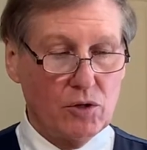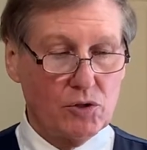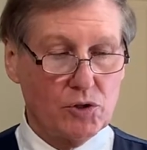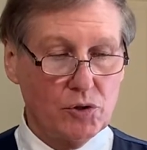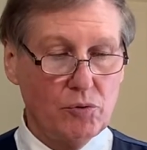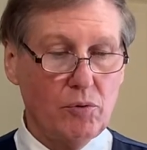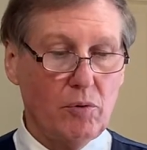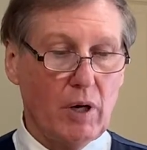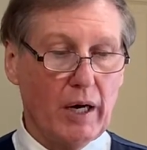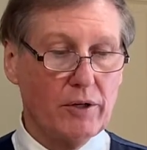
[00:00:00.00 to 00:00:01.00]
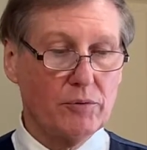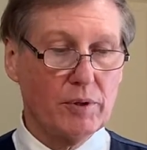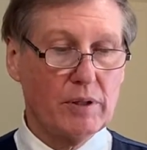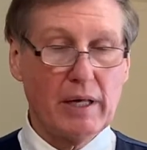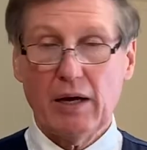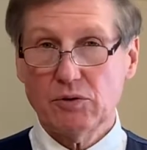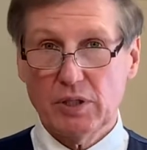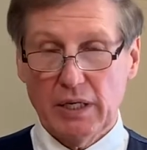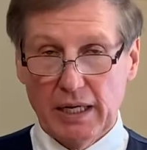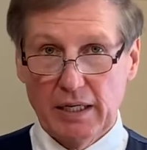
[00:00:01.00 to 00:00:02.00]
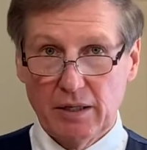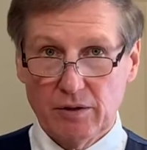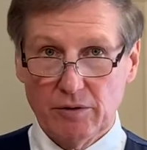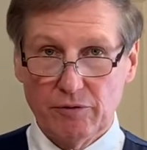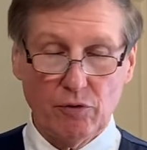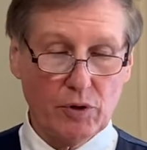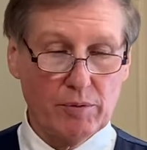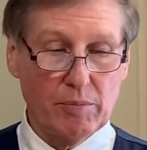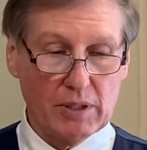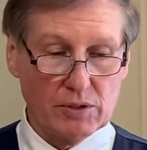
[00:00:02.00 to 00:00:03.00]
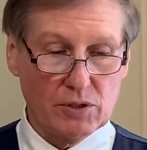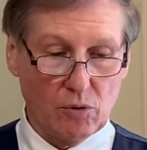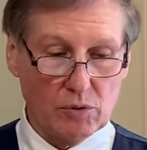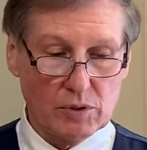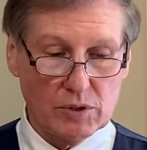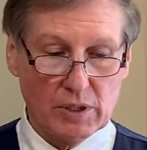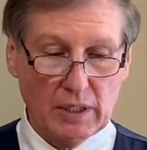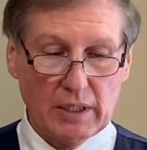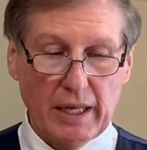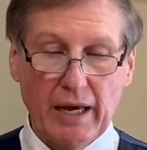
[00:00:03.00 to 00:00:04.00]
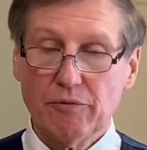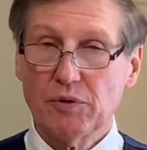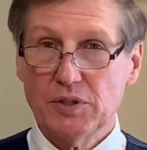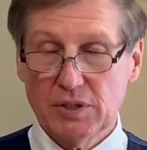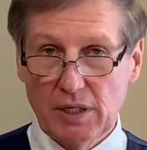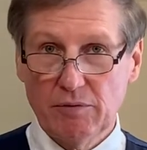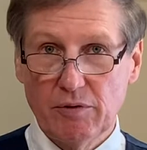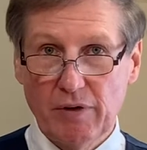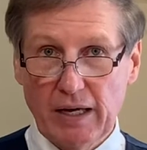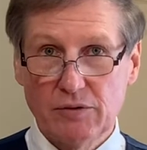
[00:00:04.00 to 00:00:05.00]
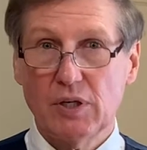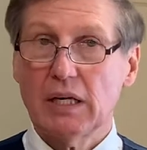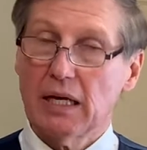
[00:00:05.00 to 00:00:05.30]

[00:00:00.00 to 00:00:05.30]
200,840 Minnesotans have received the vaccine,